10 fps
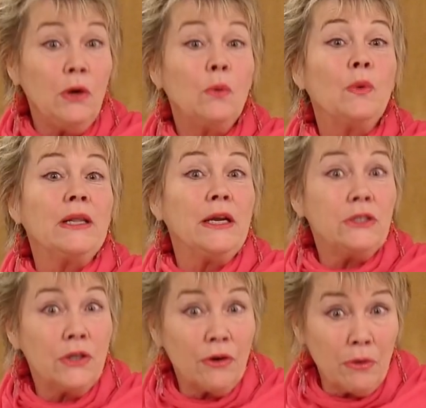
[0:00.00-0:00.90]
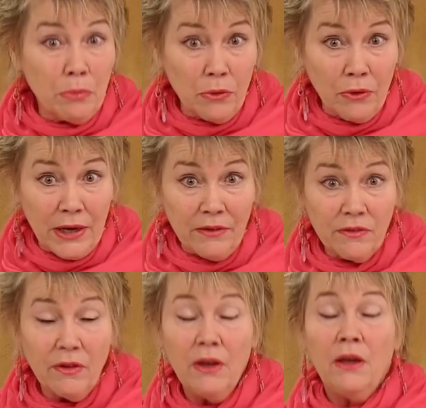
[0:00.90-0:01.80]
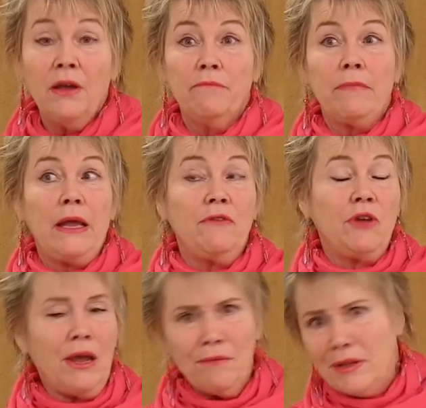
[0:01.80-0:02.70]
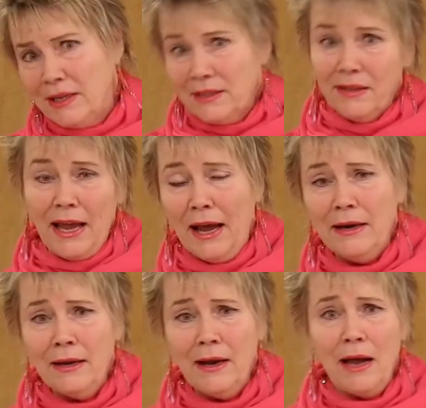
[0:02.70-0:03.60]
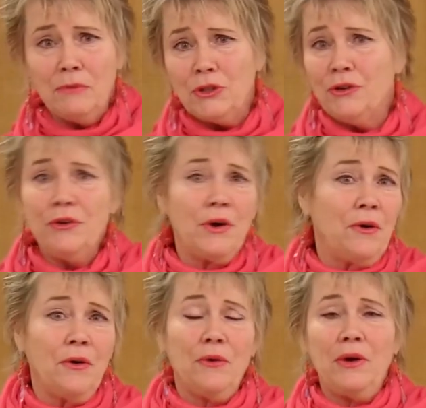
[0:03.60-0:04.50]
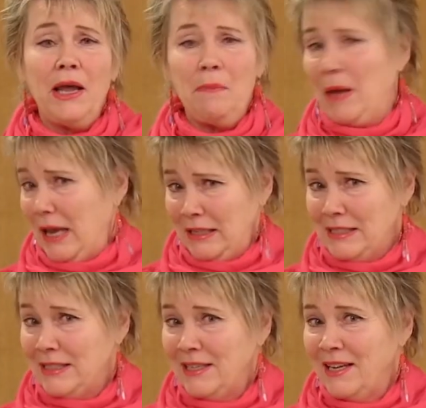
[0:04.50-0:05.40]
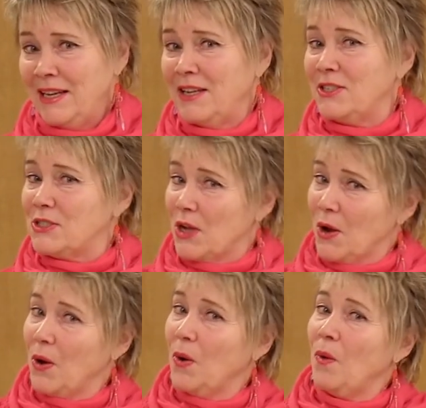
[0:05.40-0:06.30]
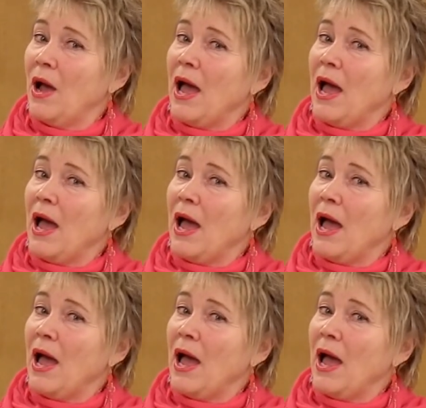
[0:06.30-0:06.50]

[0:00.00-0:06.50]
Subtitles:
relate to their employees? And if you can't relate to that, I'm sure you own a pet. So